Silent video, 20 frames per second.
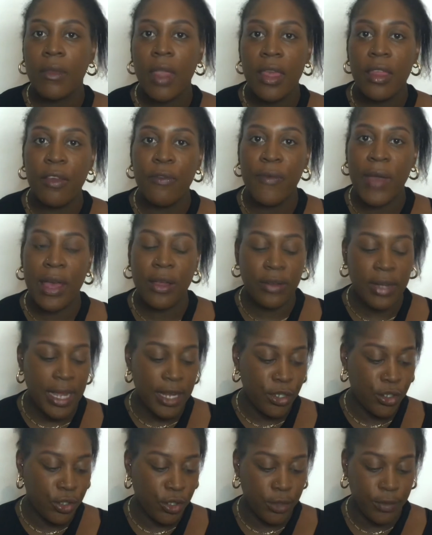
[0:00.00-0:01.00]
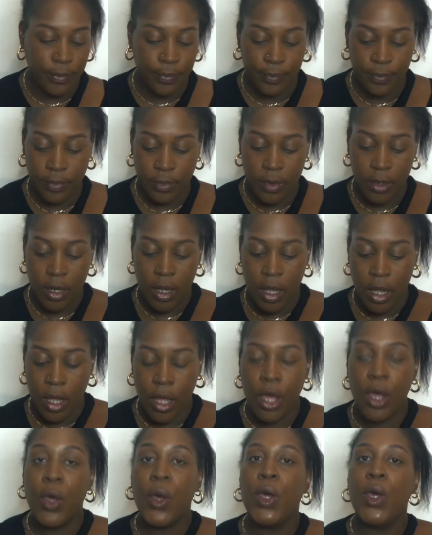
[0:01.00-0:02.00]
the foundation.
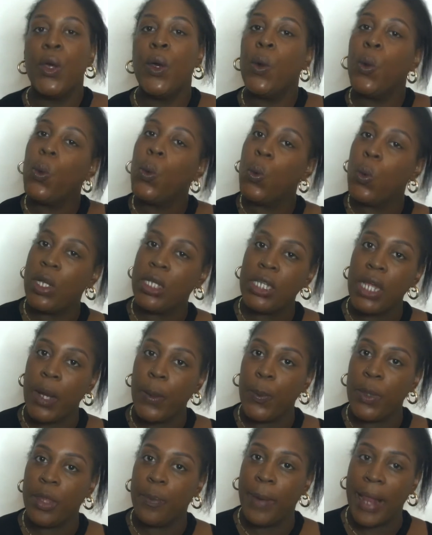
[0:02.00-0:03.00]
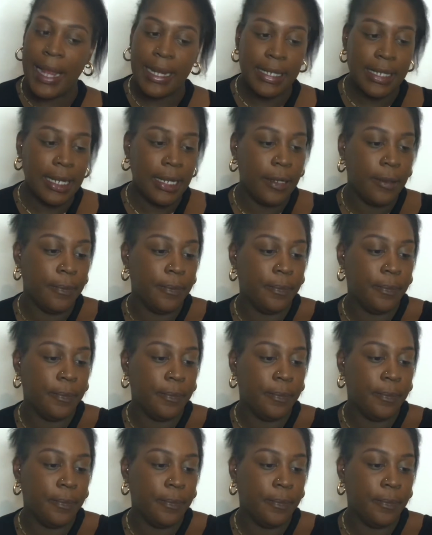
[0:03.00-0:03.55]
We're done with blending.